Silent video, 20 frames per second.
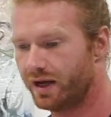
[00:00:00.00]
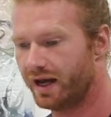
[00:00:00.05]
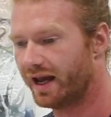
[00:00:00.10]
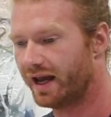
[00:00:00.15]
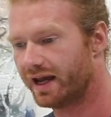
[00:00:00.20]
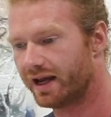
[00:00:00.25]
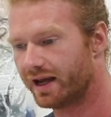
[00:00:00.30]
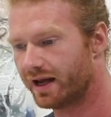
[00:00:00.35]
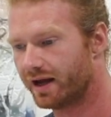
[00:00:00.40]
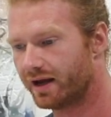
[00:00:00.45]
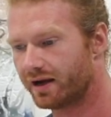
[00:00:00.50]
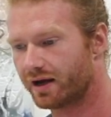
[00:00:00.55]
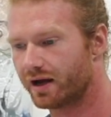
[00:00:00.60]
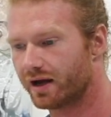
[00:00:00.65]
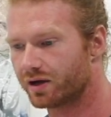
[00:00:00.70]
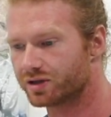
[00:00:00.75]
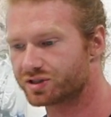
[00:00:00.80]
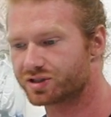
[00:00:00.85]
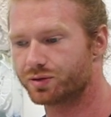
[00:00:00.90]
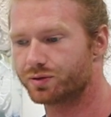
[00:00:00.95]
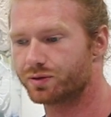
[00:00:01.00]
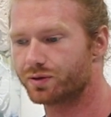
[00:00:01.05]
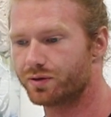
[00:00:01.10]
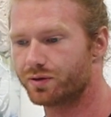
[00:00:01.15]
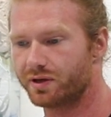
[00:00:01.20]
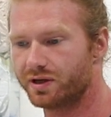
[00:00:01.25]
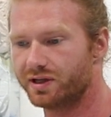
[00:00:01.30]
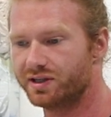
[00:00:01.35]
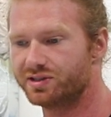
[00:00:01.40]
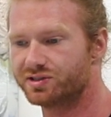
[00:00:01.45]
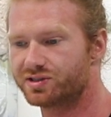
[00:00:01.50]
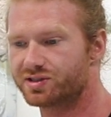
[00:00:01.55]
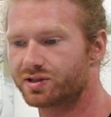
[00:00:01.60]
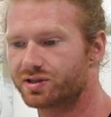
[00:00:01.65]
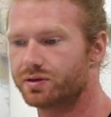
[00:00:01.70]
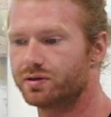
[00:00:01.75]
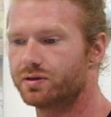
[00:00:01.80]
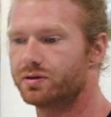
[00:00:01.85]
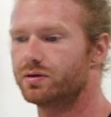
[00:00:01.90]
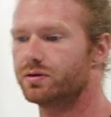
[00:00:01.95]
and I also do
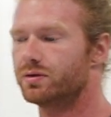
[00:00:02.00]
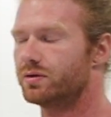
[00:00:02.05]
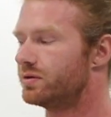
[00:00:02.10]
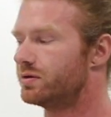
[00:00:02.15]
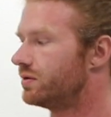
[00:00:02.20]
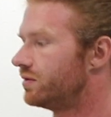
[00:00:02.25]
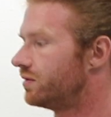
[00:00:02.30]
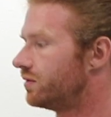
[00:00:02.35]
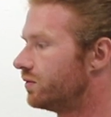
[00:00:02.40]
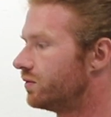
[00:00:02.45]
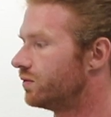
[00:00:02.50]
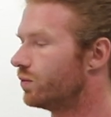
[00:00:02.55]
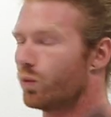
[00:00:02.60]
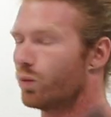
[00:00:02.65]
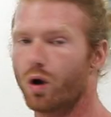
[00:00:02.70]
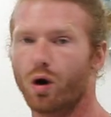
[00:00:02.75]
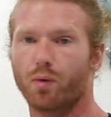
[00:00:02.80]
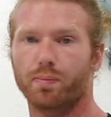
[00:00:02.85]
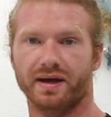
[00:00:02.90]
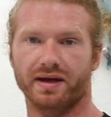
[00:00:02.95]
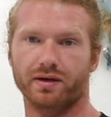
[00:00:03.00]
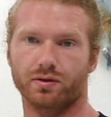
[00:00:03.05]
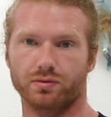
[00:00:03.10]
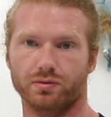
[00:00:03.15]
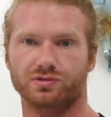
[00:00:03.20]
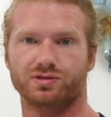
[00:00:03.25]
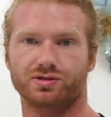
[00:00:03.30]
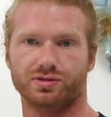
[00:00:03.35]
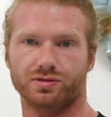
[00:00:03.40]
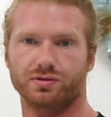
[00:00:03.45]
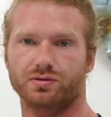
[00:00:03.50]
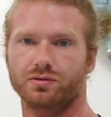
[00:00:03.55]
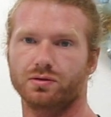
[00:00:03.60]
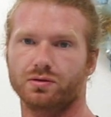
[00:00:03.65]
these wall panels,